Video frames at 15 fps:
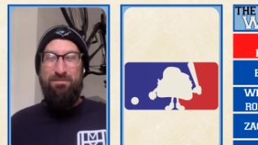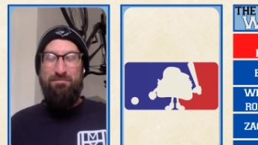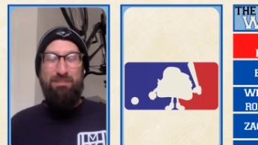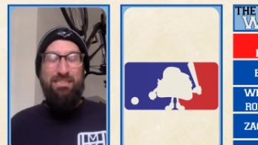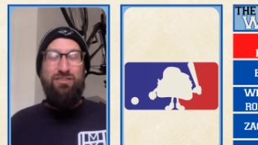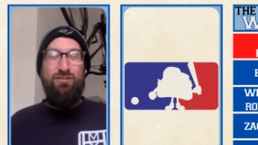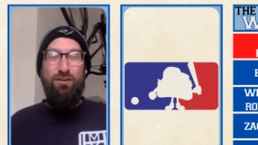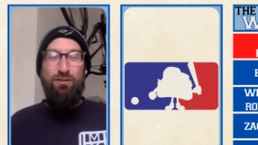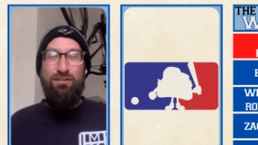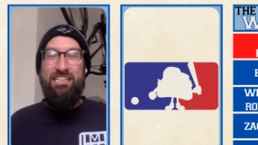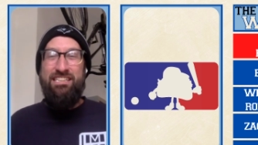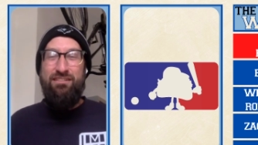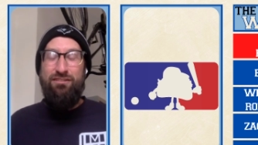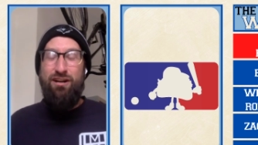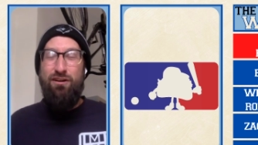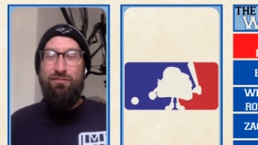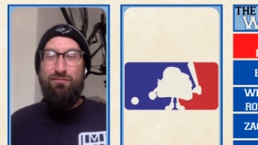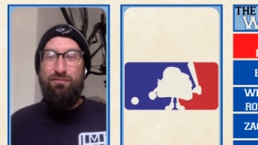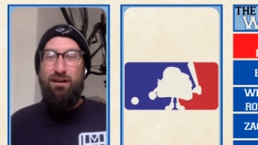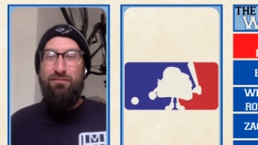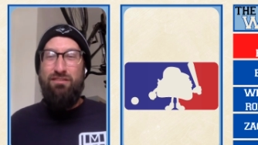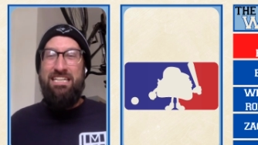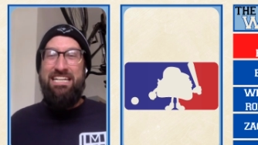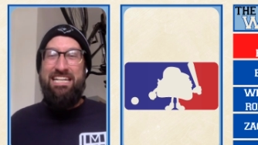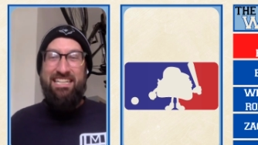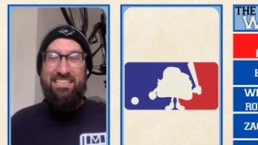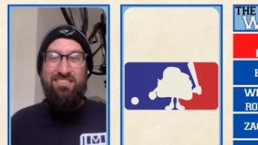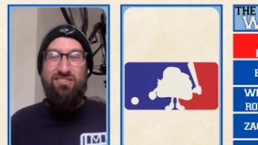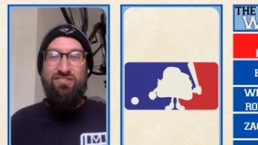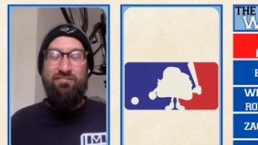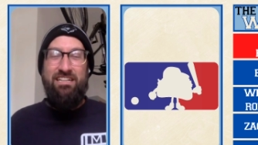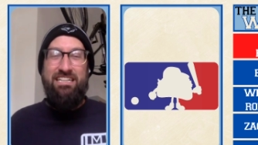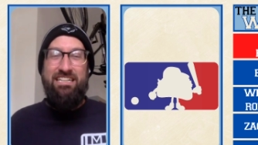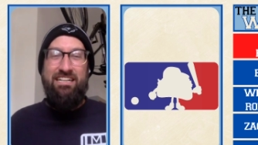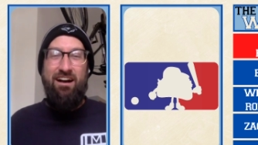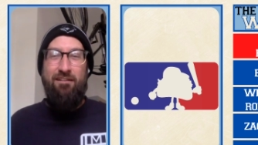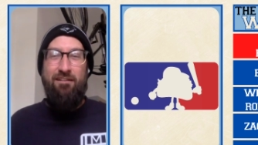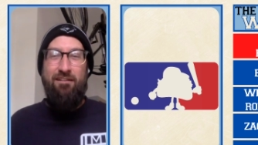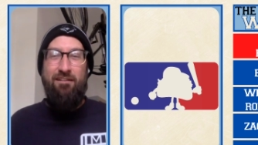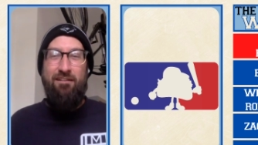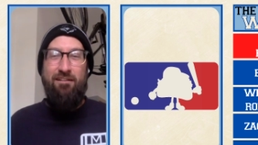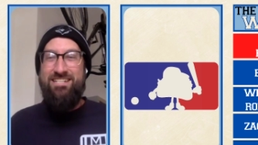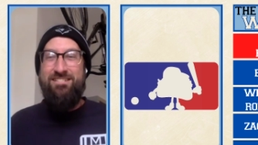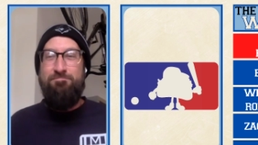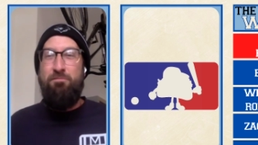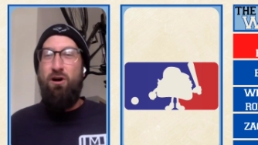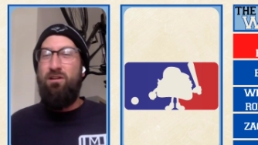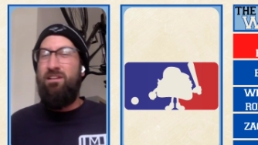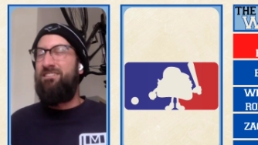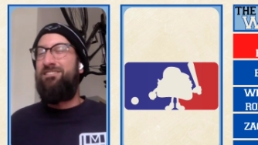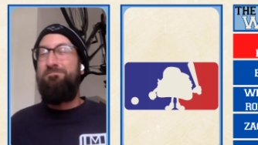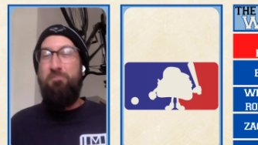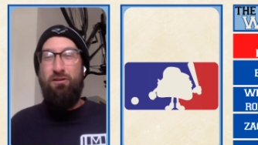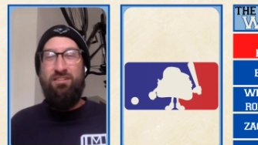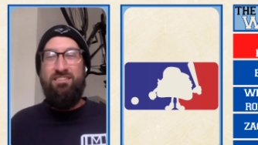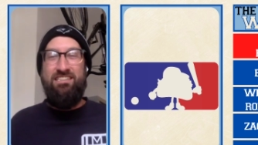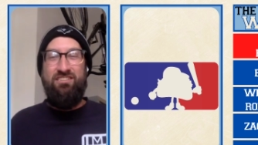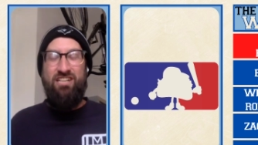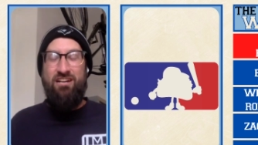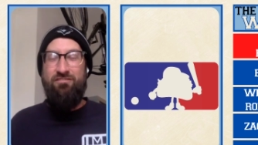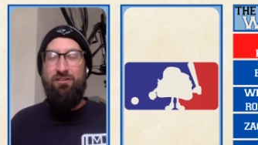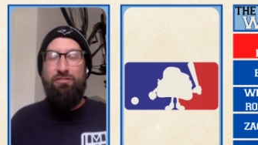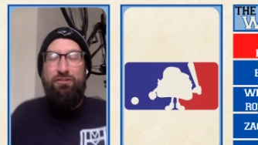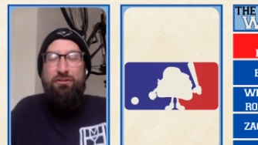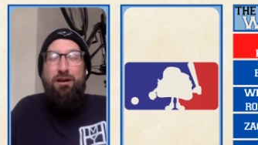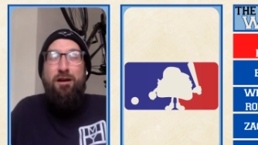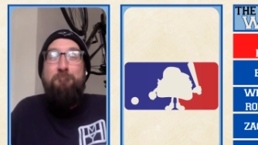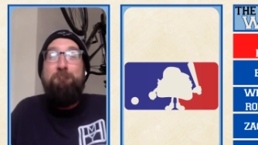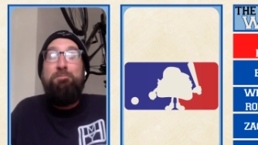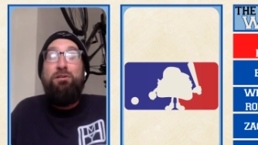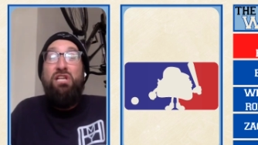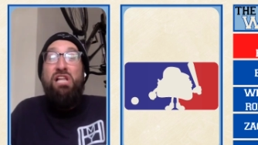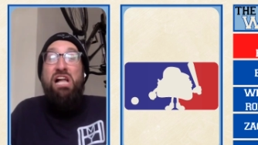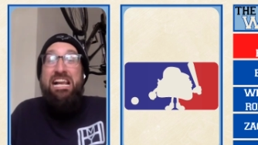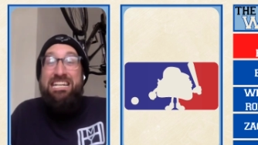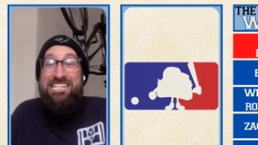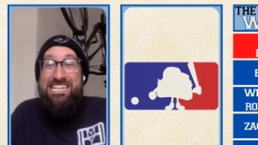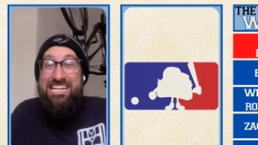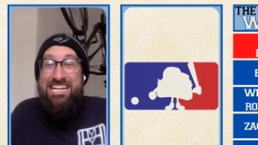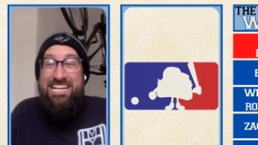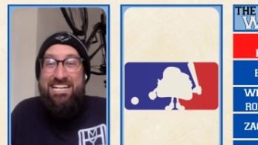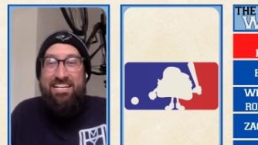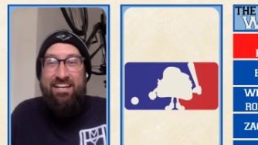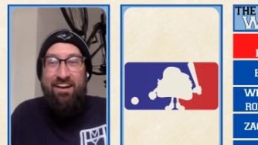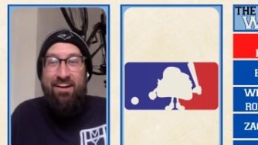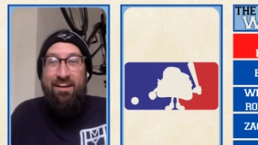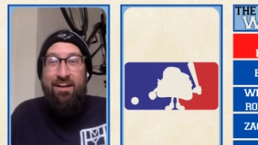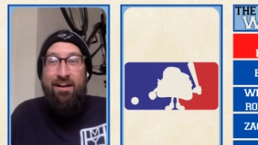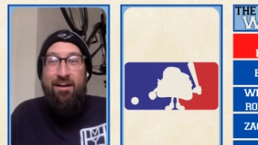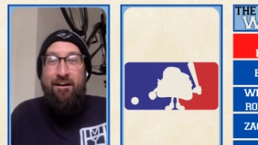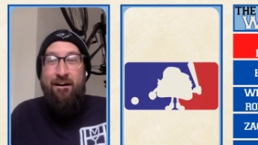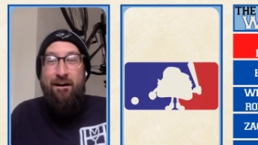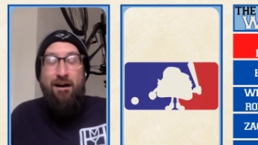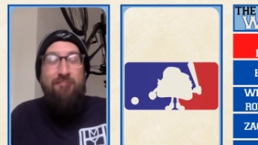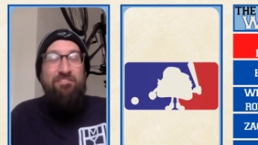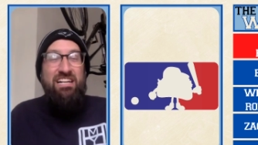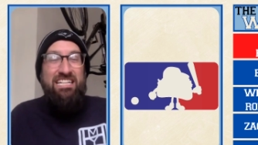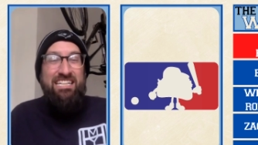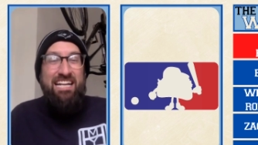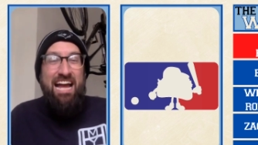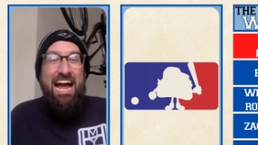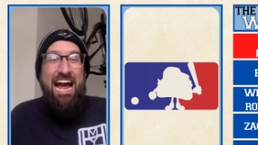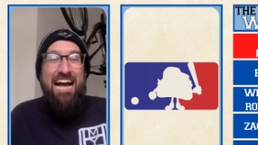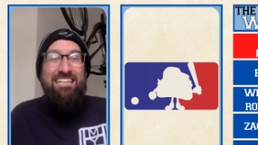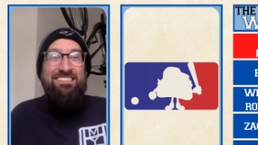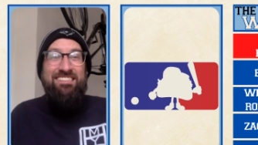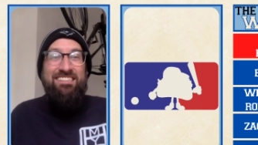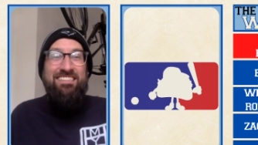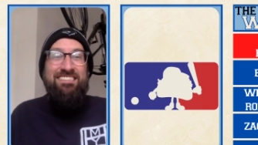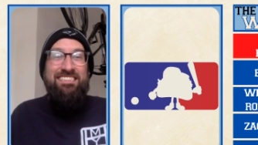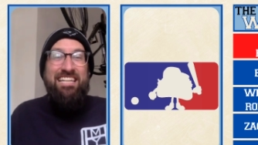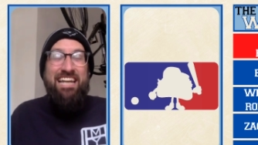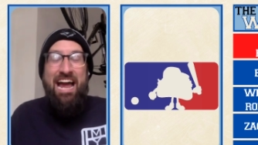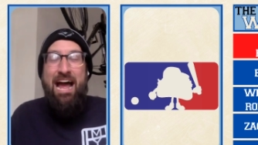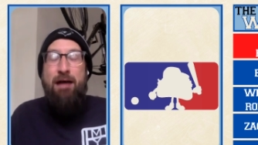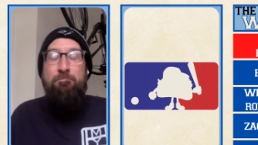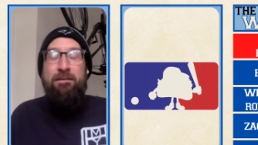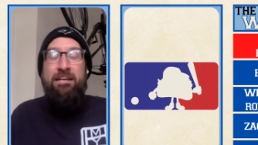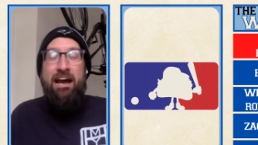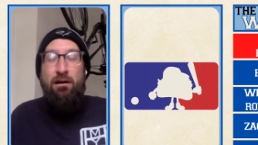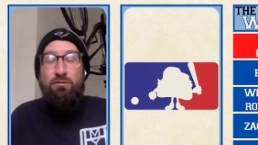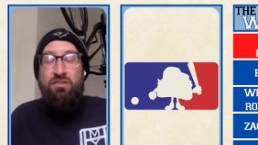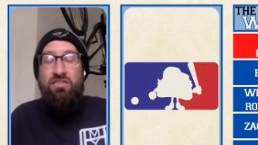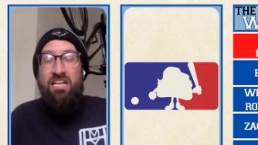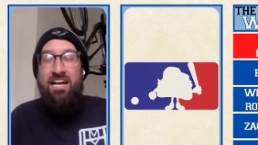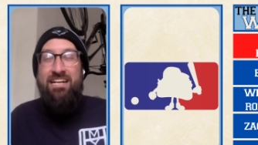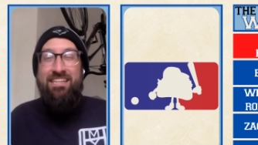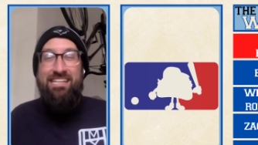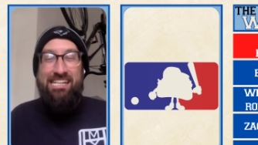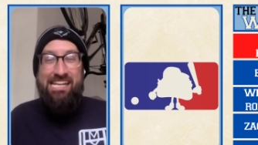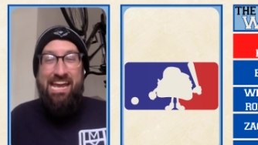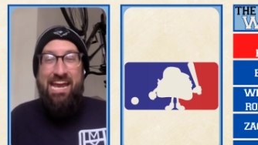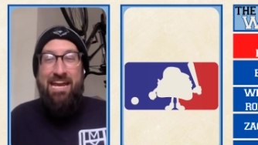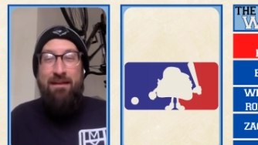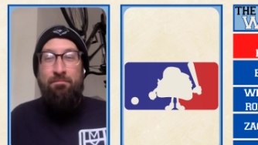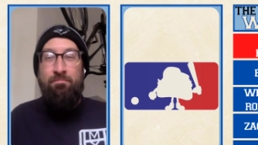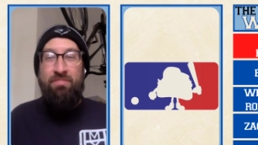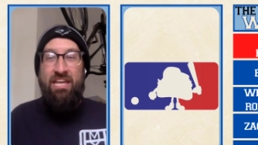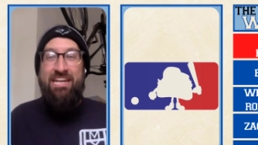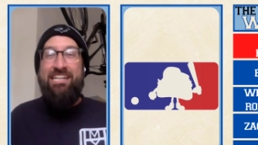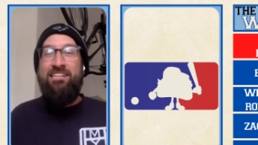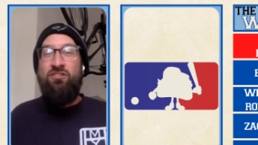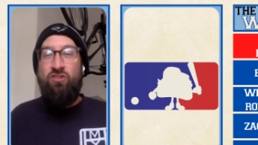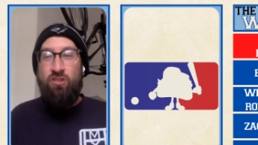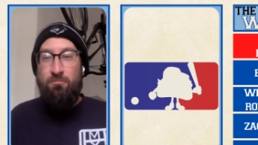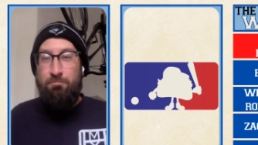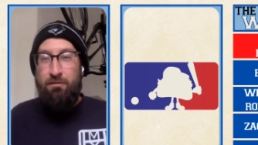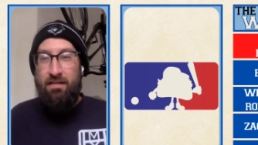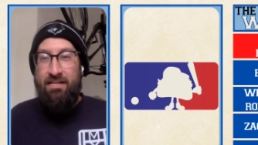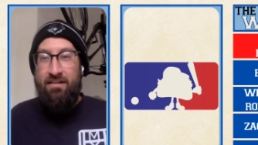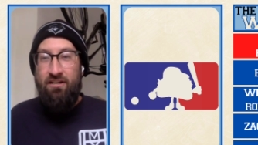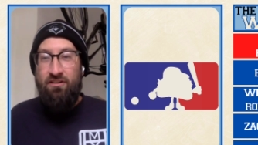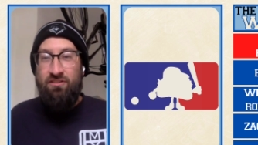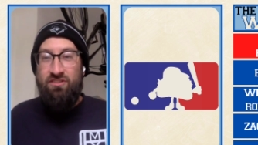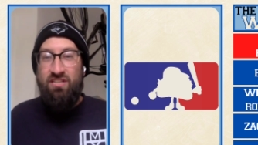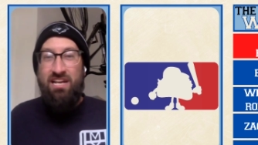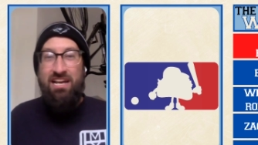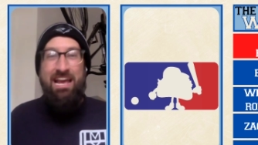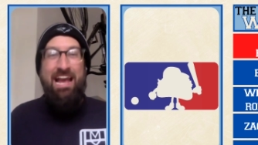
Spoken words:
But truly, you go throughout the history of baseball and sports in general, there are plenty of accidents that happen outside of the game that injure players.